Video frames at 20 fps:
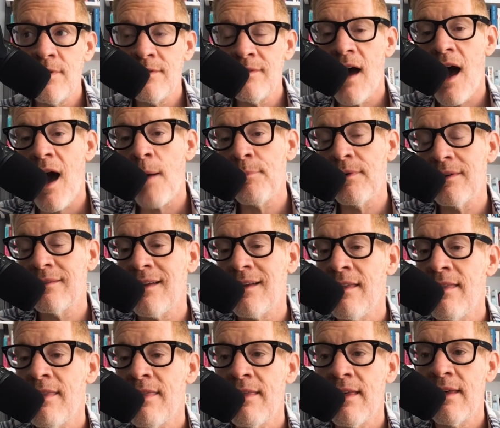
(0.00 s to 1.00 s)
topics
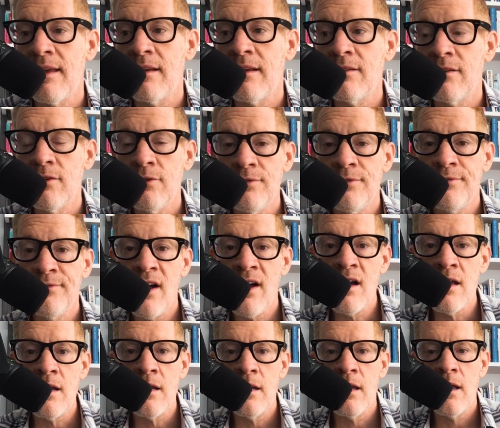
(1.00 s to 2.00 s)
on things that are
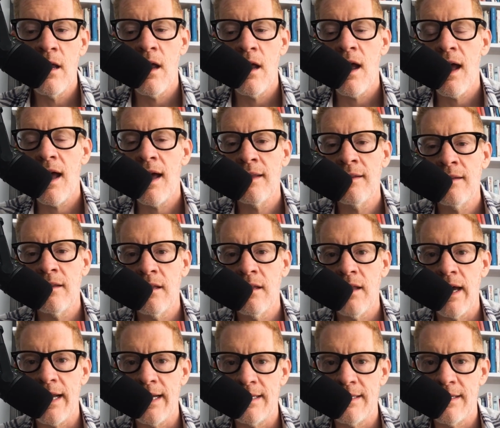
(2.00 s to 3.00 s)
fun and
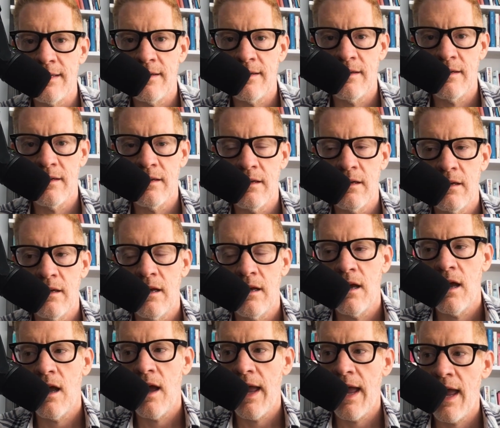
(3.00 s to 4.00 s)
light
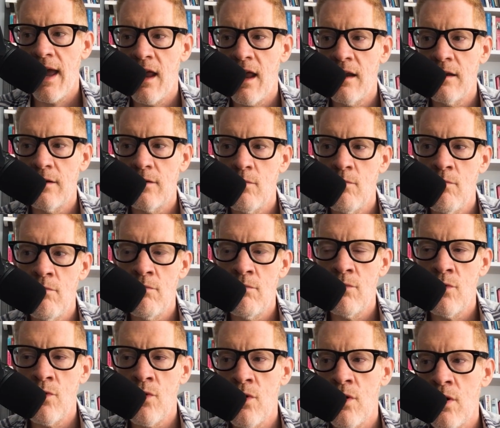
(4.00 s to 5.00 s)
and
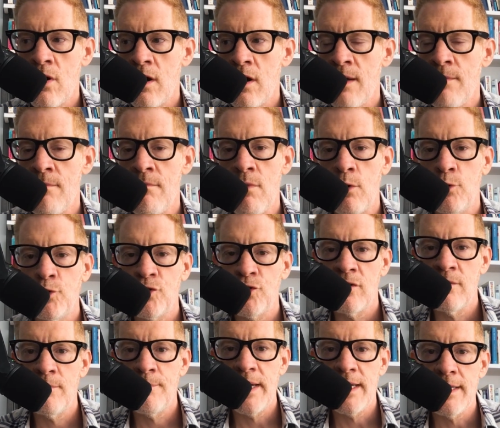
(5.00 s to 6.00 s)
more
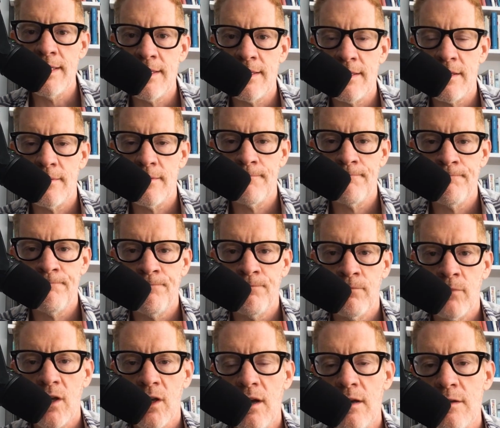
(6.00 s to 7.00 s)
emotion based
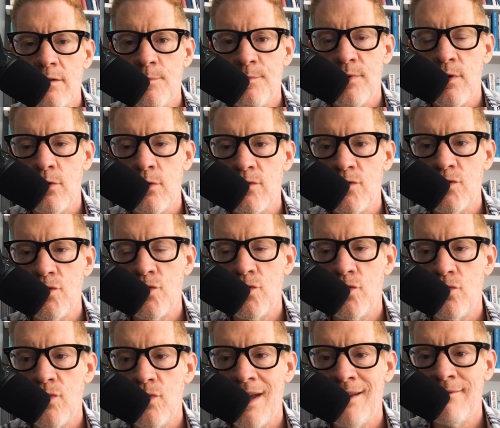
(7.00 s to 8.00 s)
as opposed
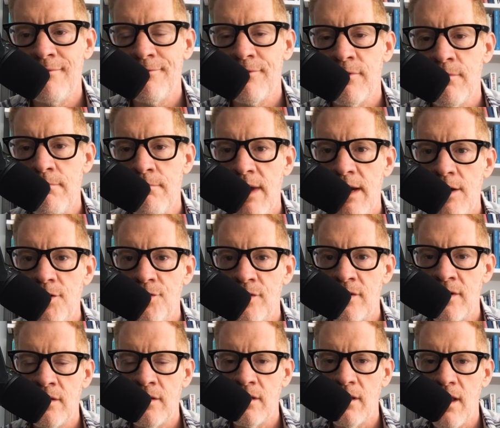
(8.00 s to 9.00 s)
to
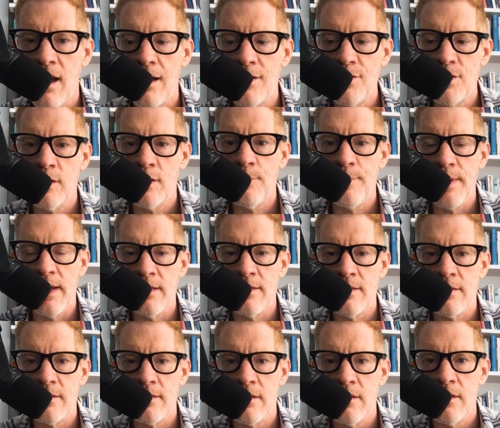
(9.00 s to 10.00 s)
information and logic
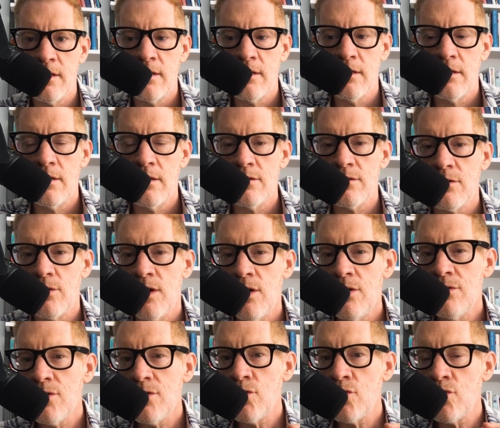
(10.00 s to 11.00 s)
based. So
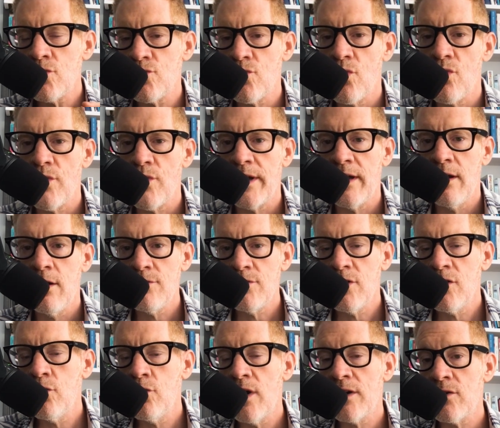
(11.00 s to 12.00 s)
here's a story. Here's a
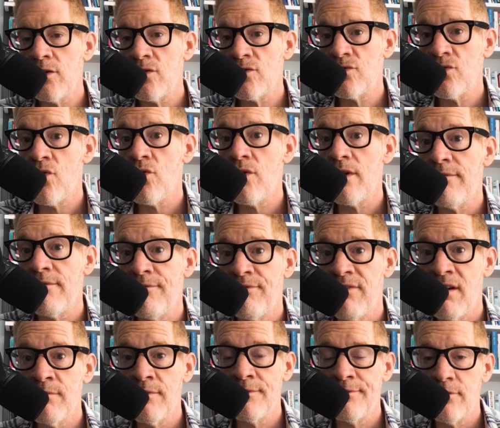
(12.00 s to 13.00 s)
quick story
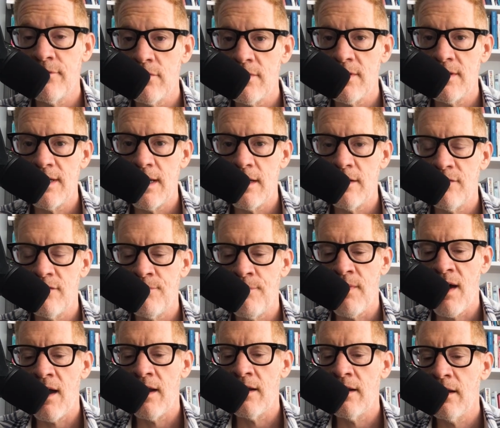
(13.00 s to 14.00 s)
from a first date of
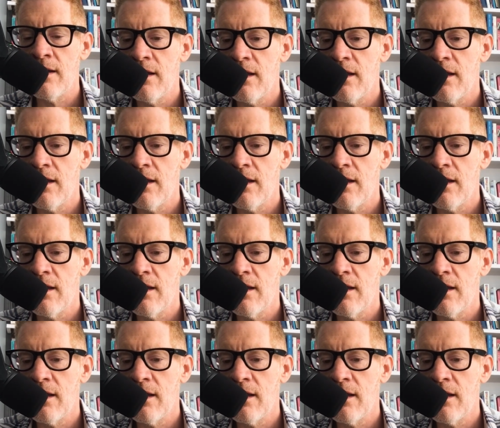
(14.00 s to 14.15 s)
mine